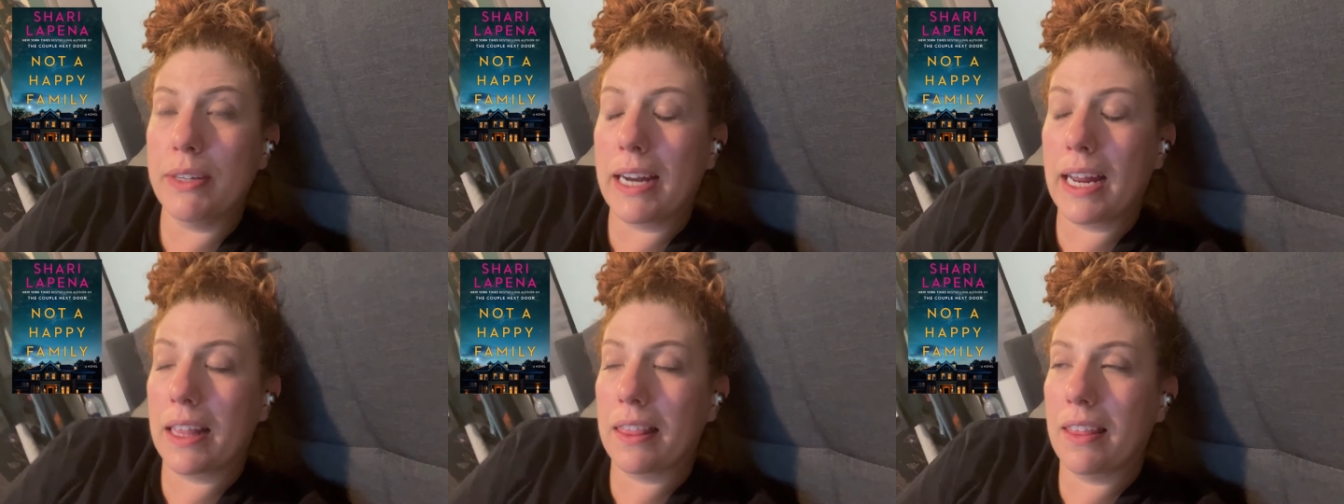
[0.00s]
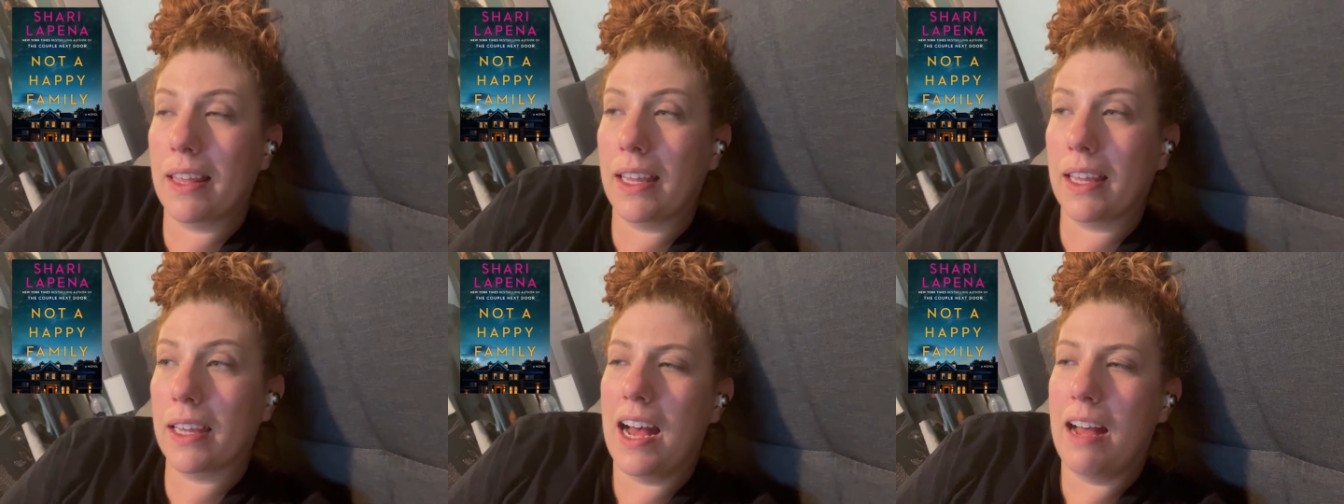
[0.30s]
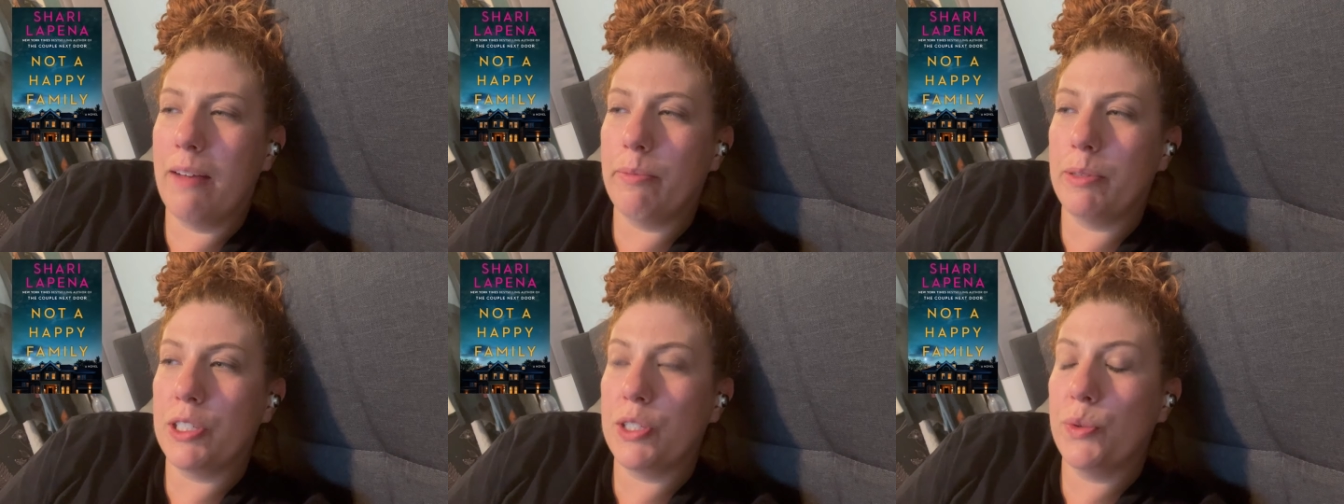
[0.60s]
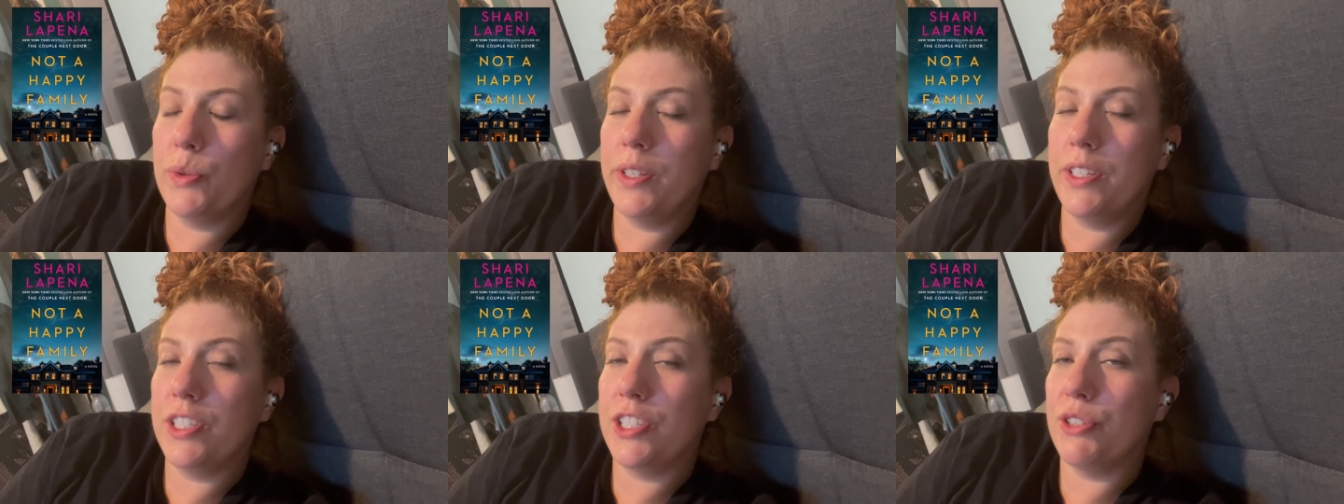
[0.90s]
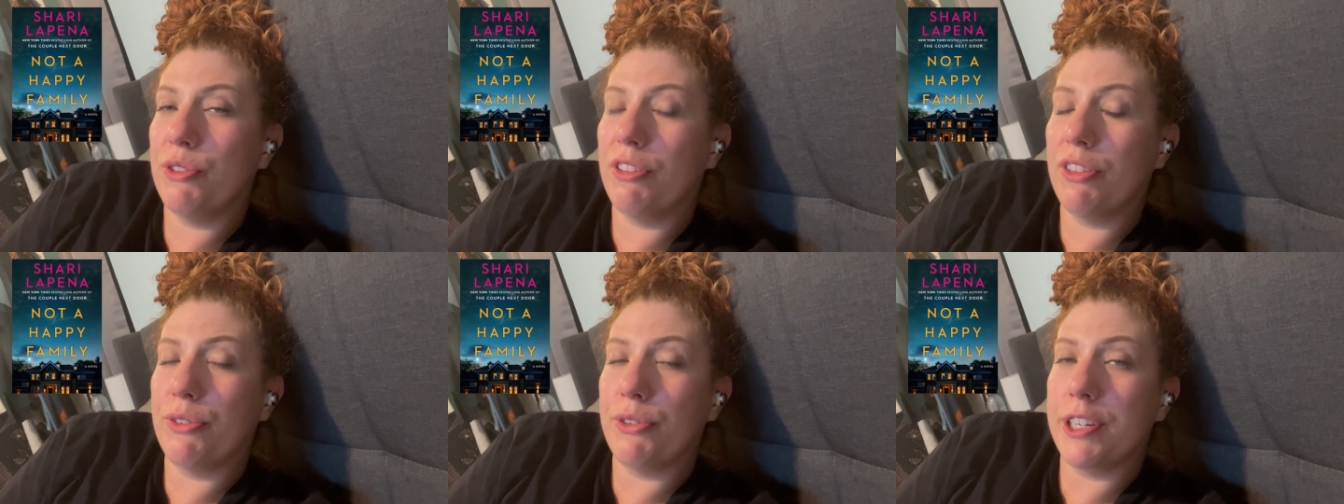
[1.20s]
I think I'm between two
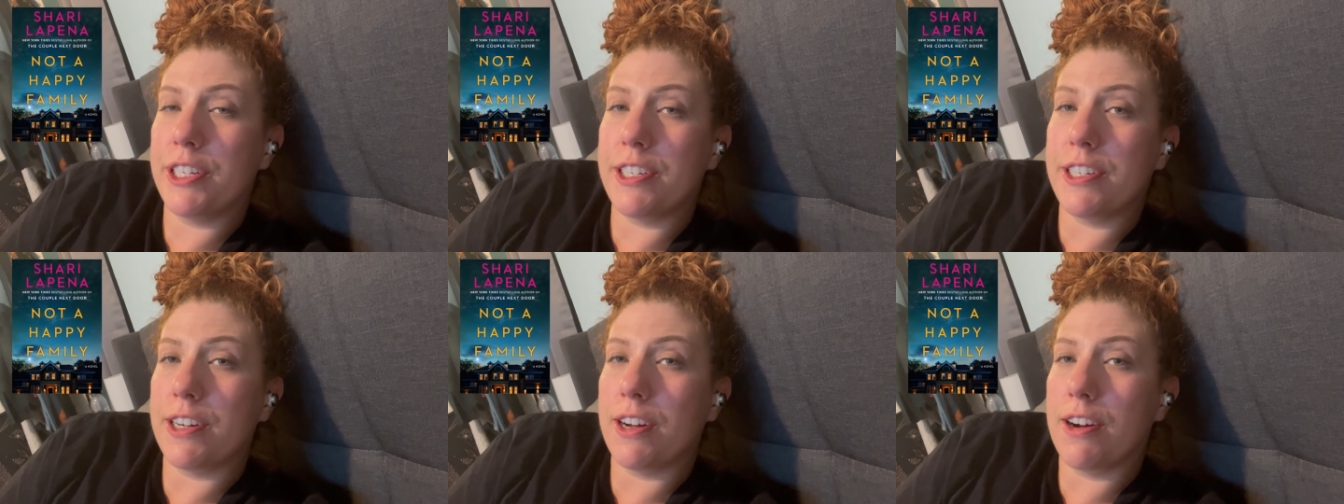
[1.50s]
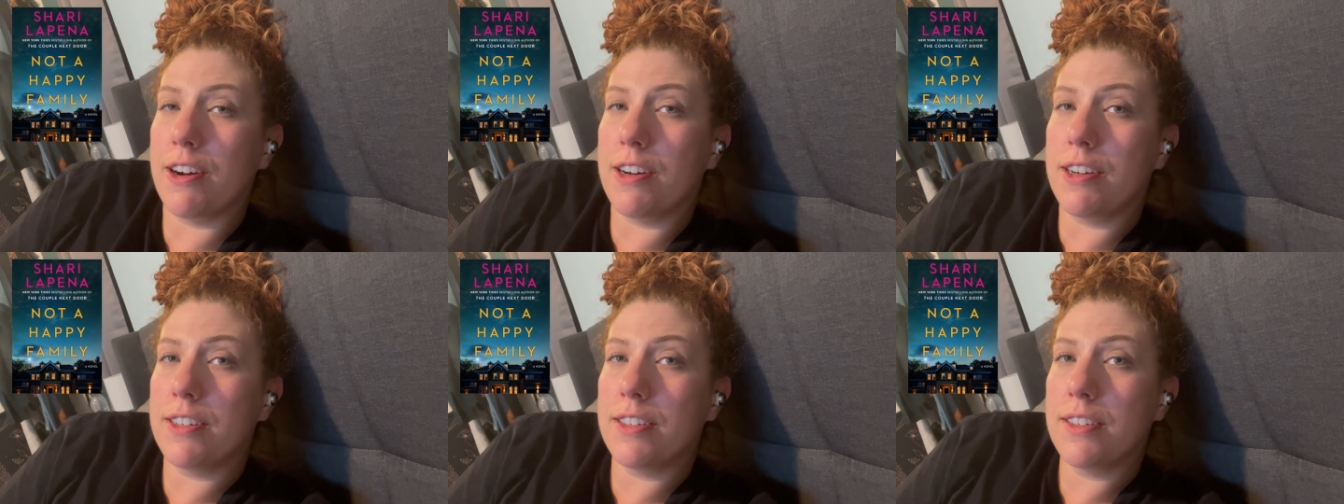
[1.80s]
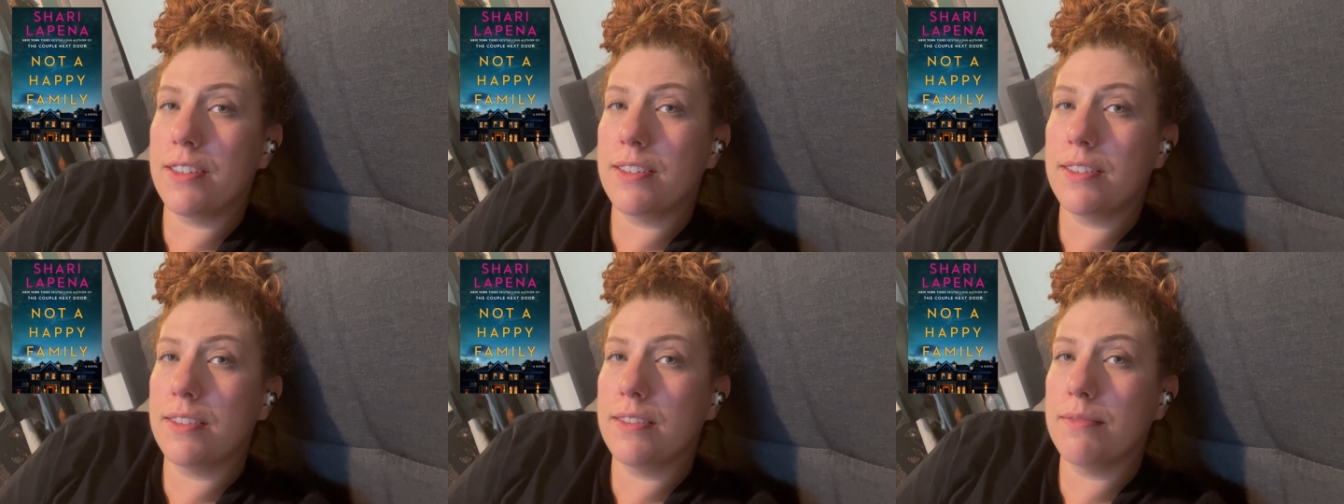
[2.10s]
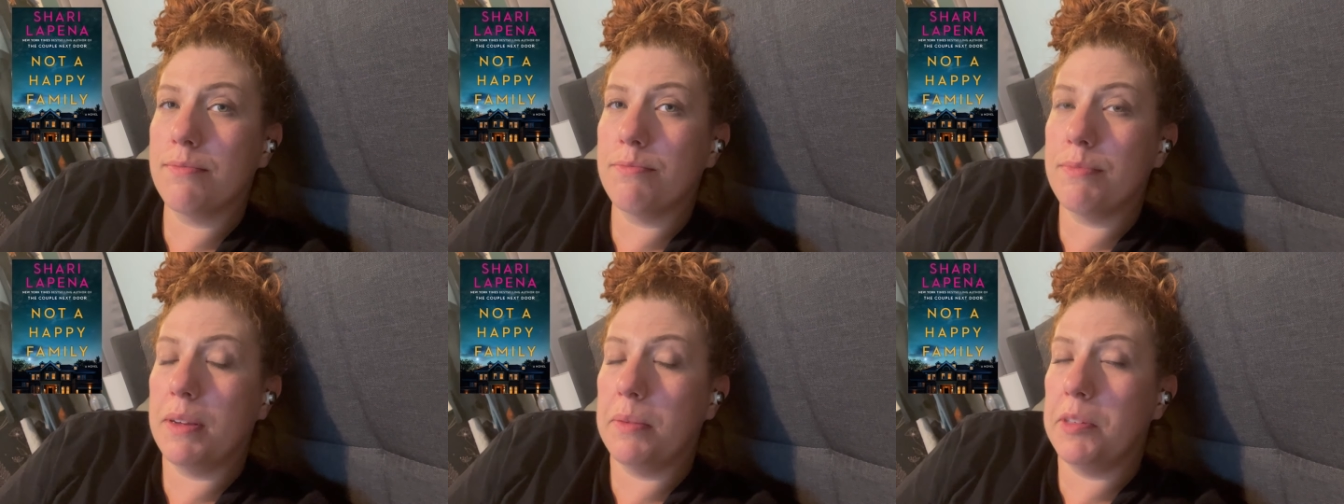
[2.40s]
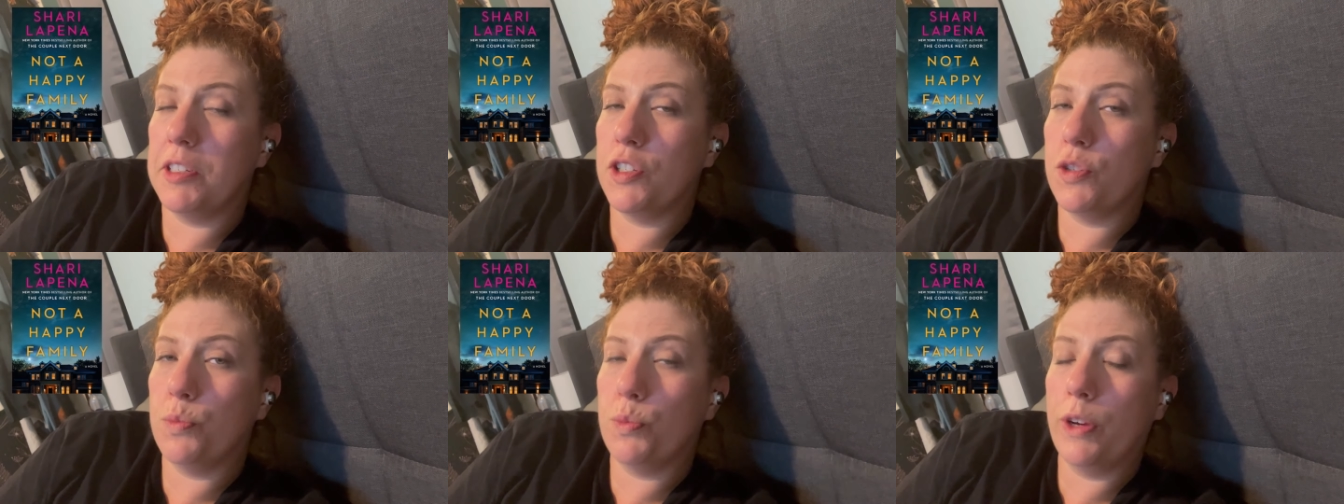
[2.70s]
and three stars, maybe
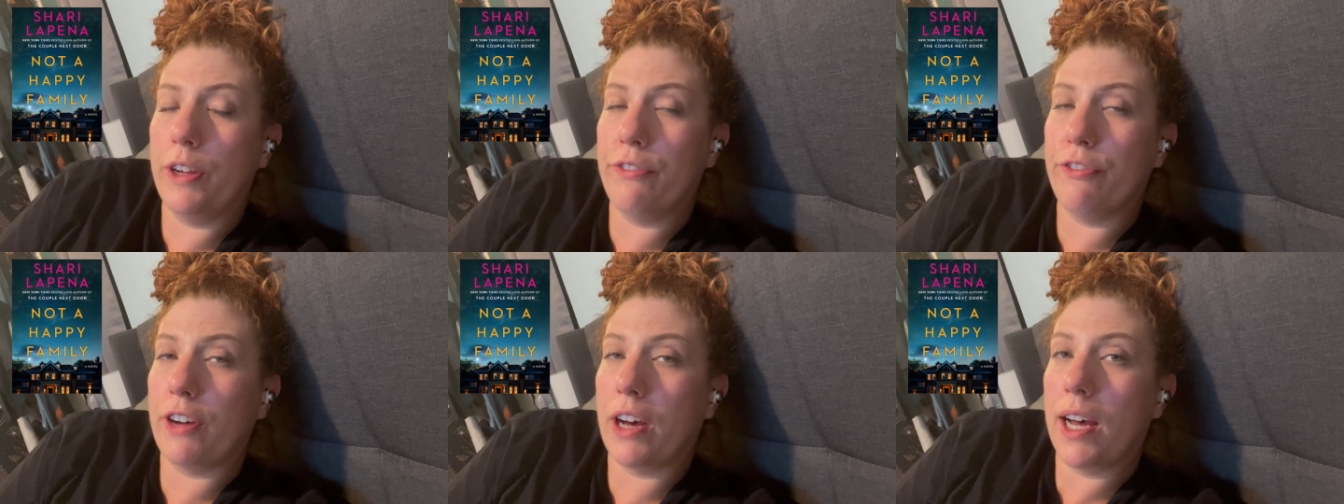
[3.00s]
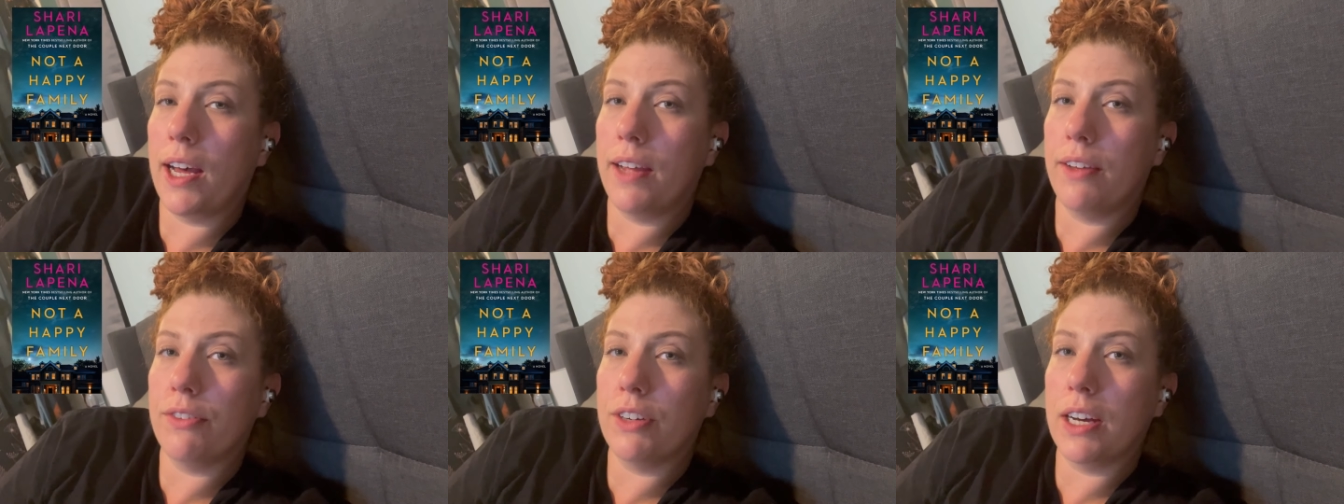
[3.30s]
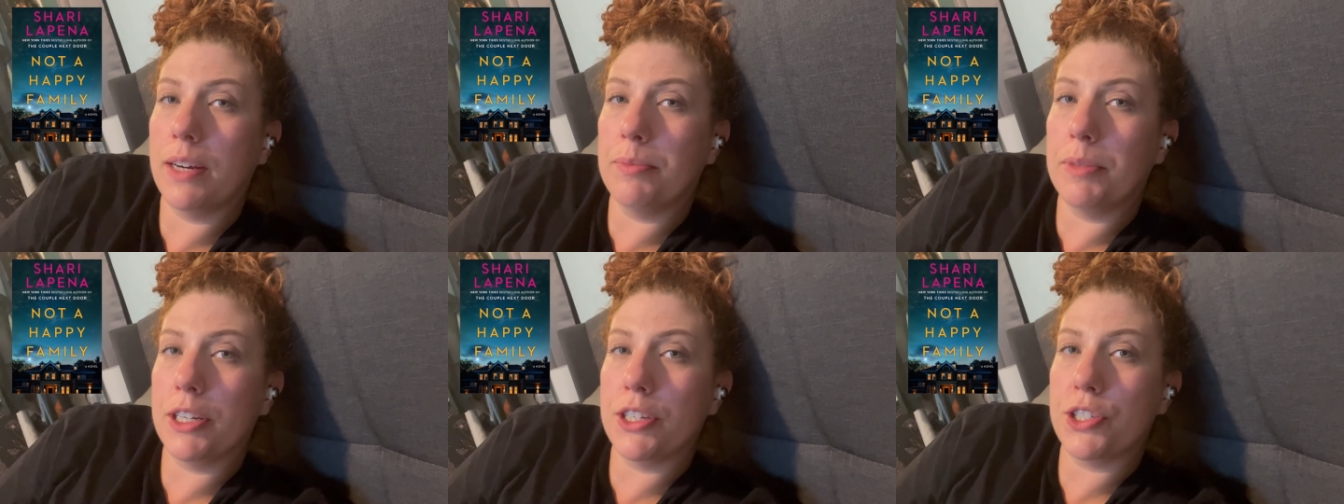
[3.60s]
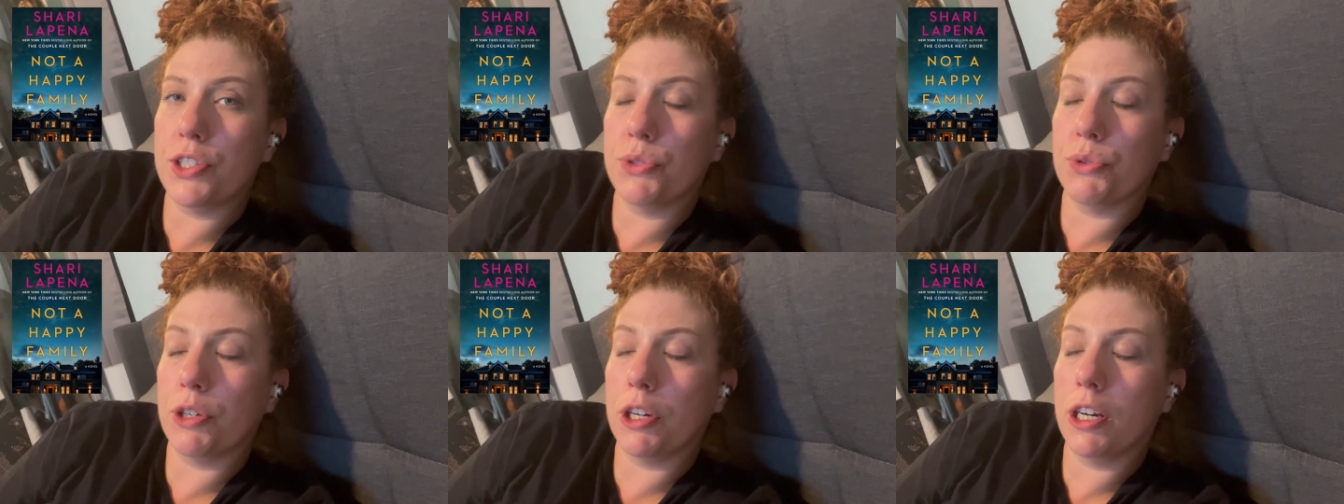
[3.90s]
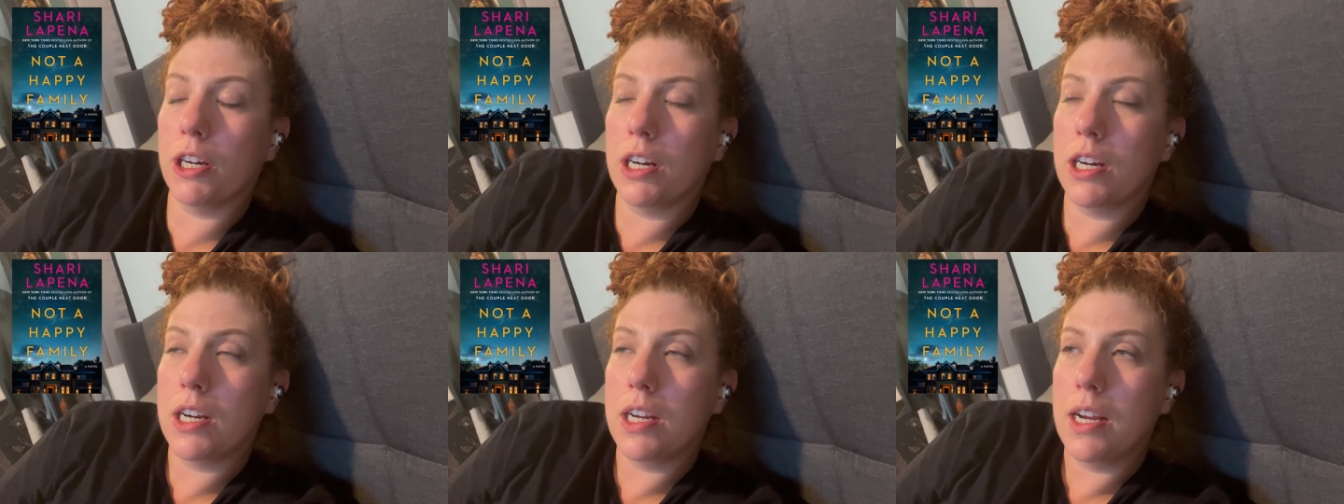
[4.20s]
2.5, I'm not sure.